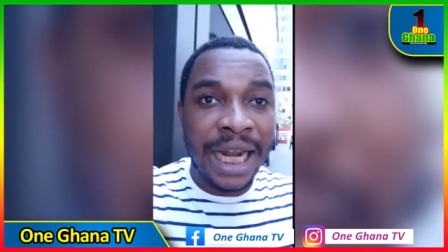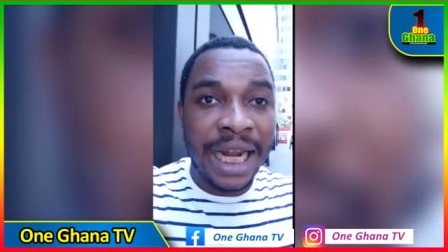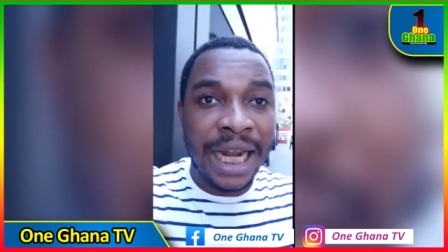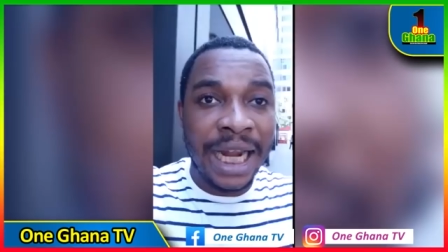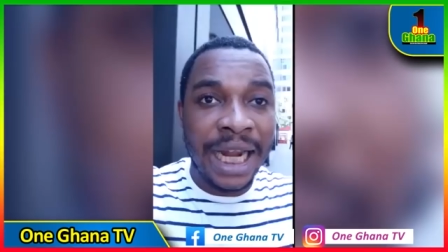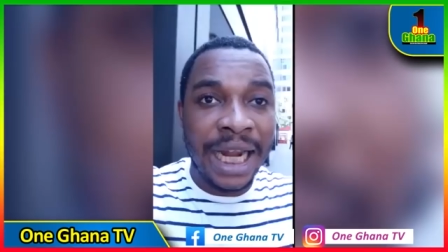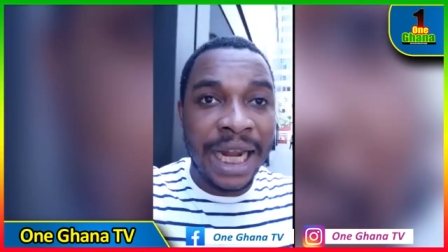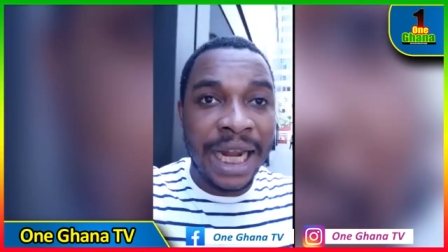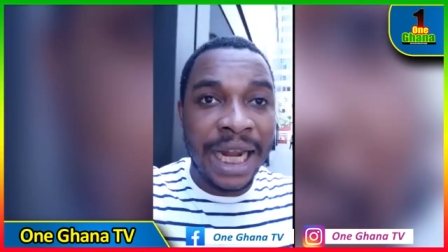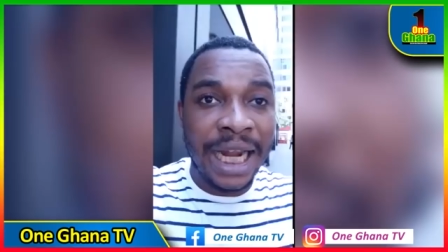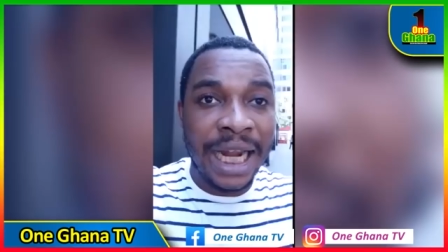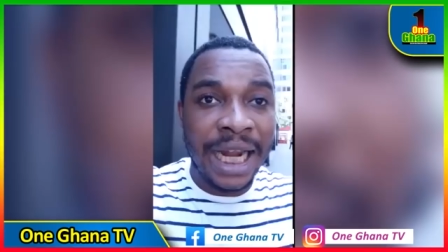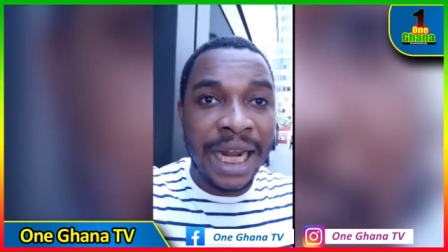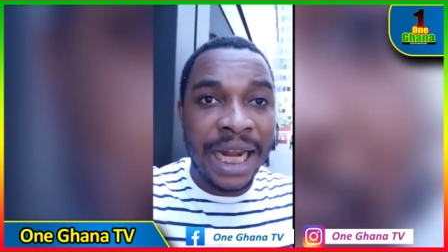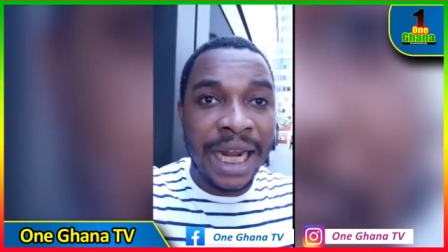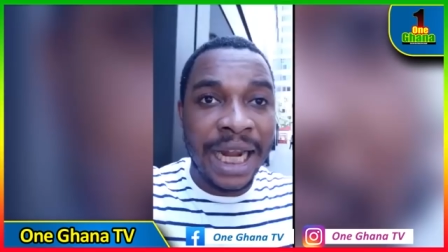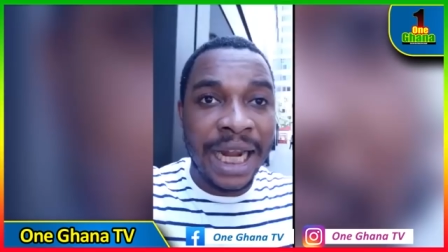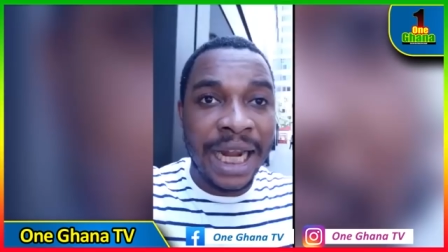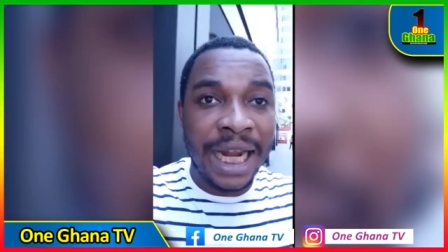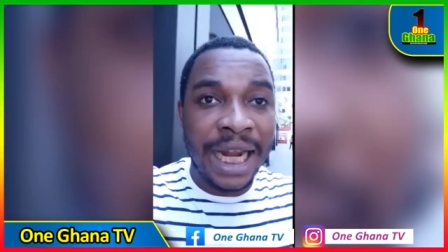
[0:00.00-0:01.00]
out here,
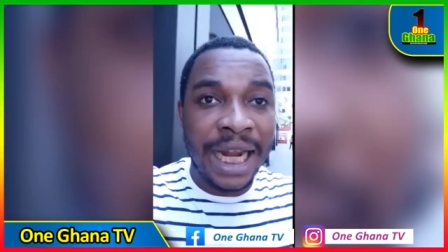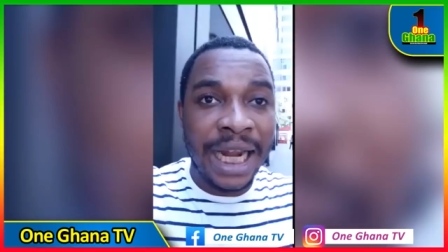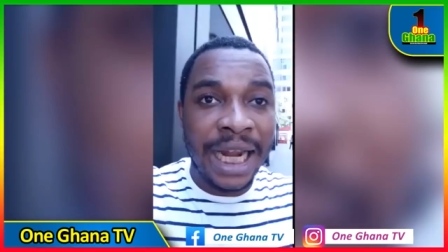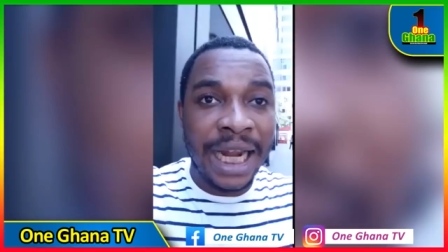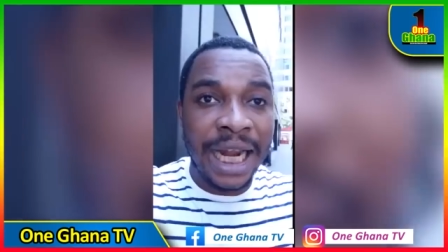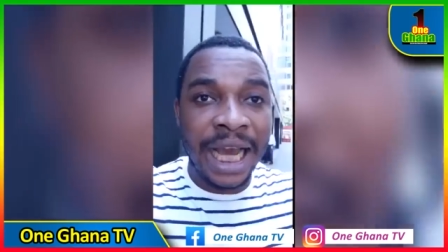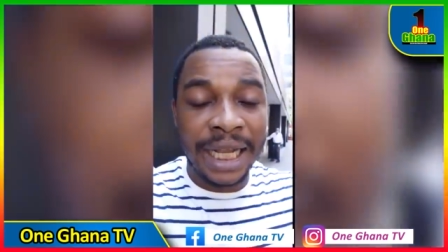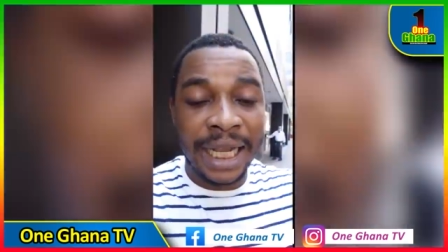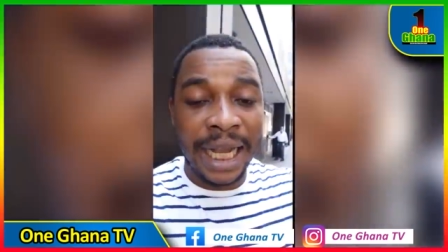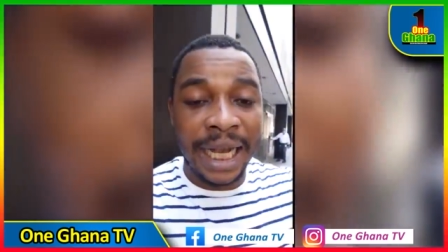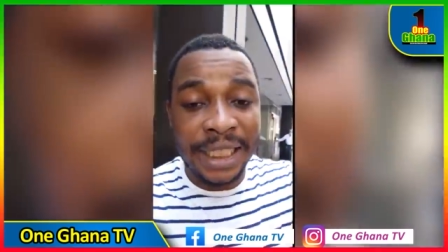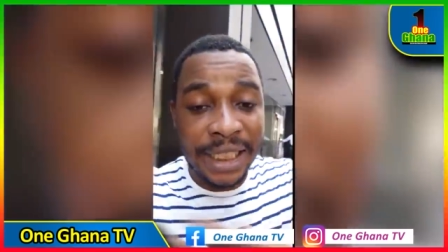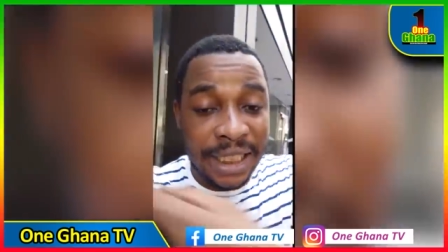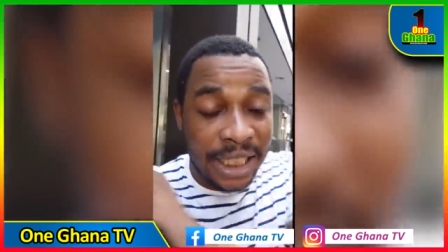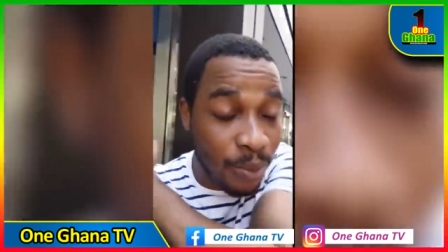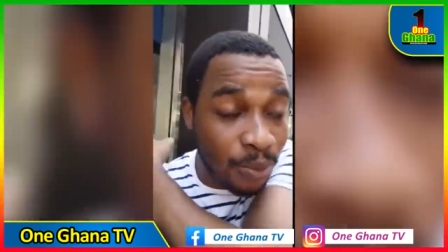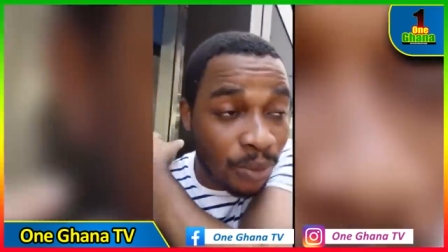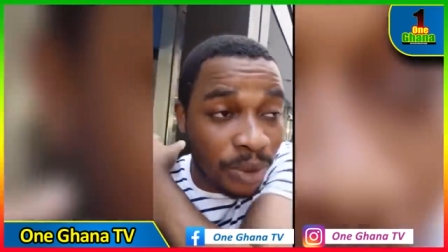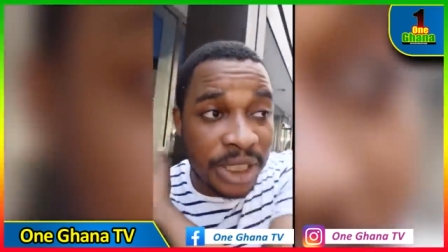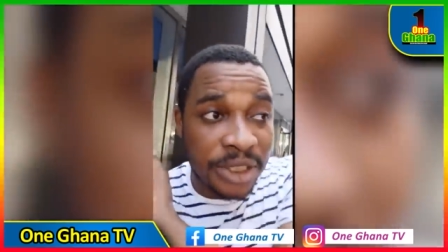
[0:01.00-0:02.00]
who Ghana and
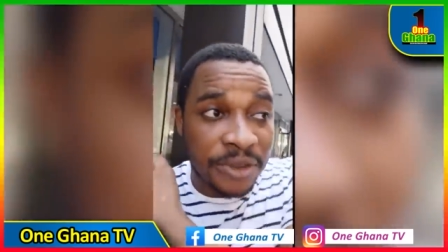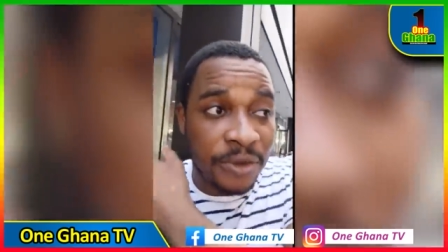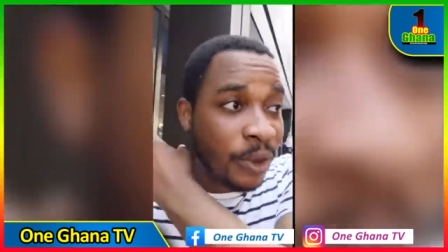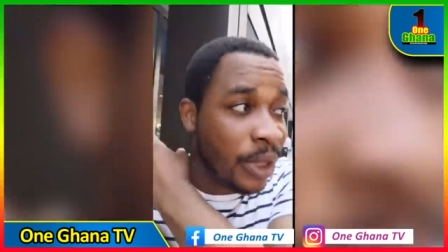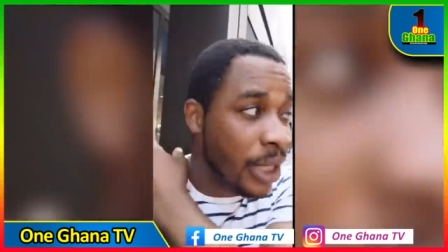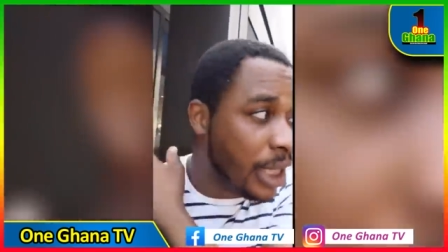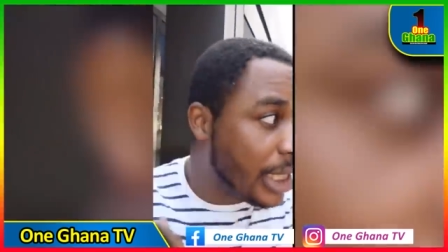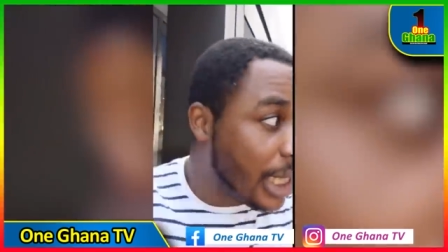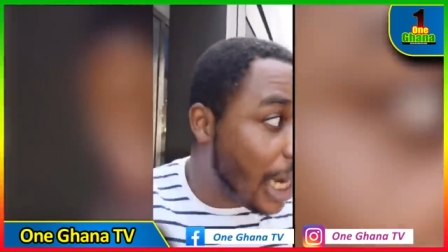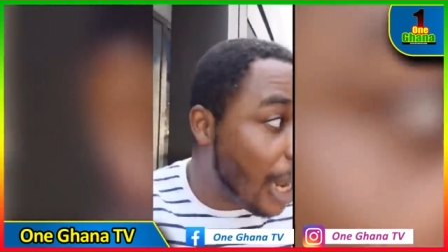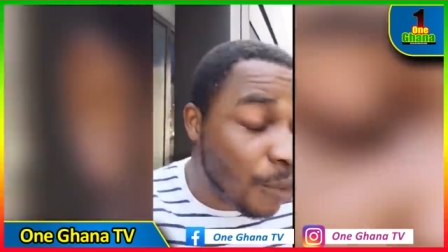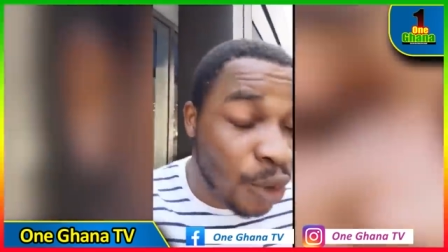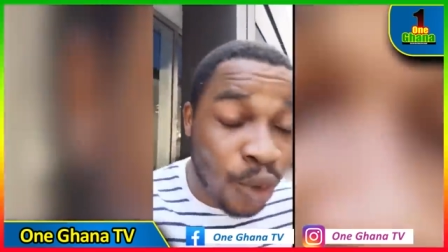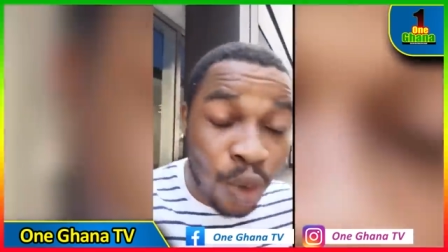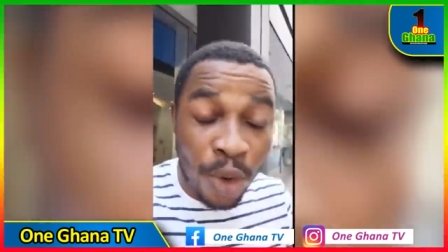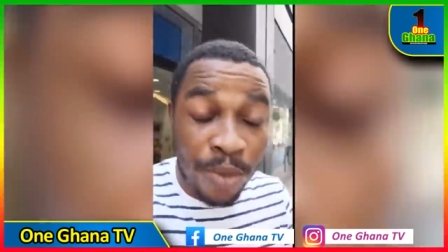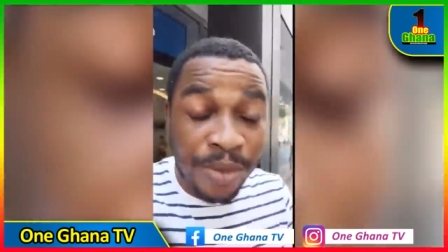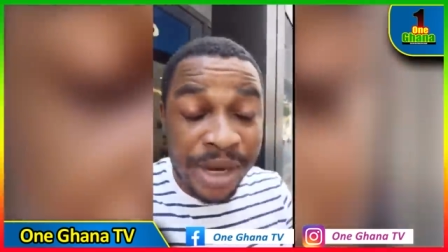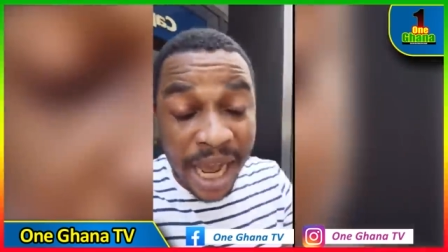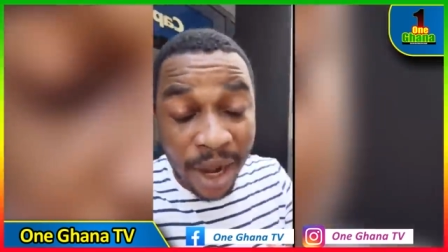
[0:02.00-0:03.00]
Kajis police phone, and be
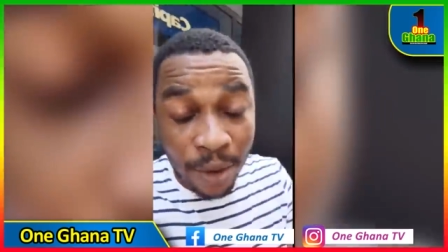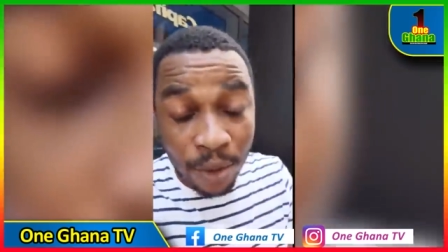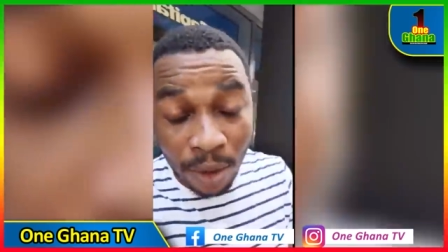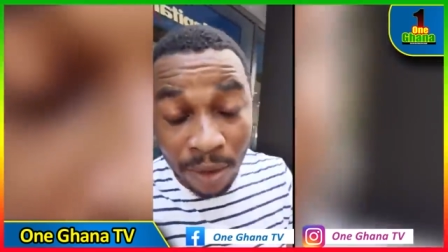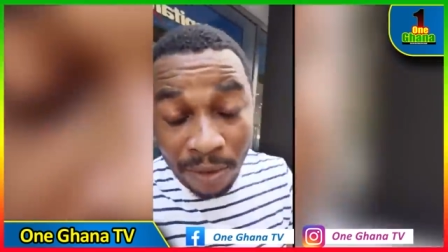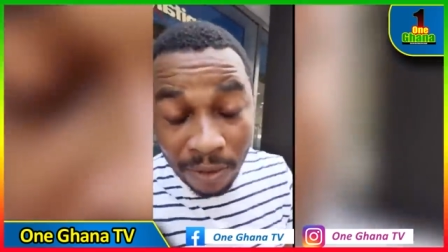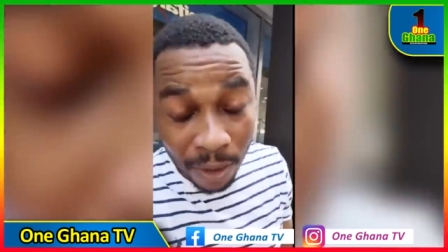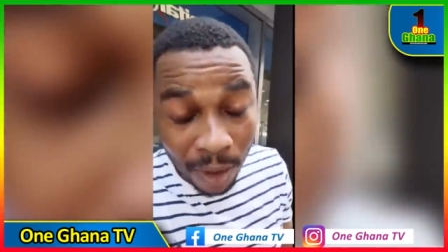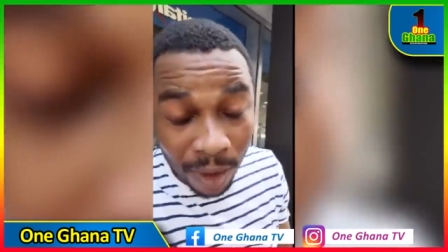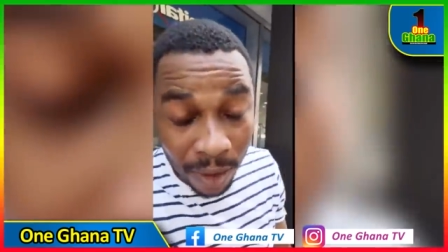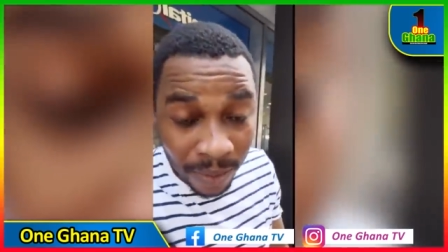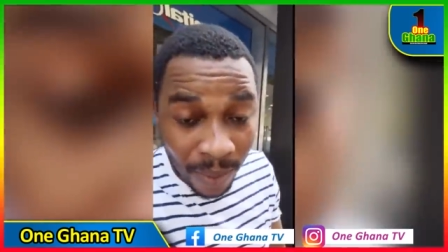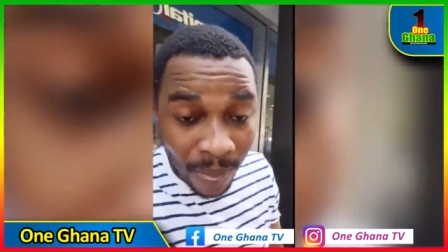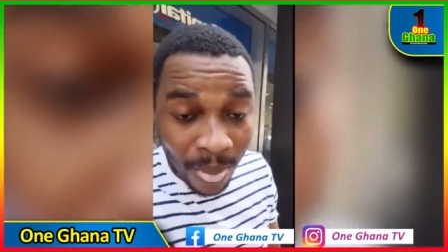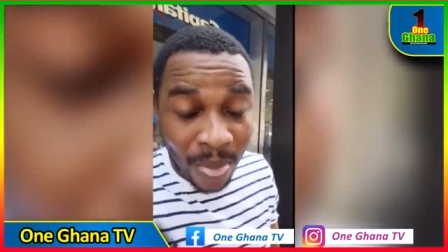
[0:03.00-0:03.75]
called be a chromophobia.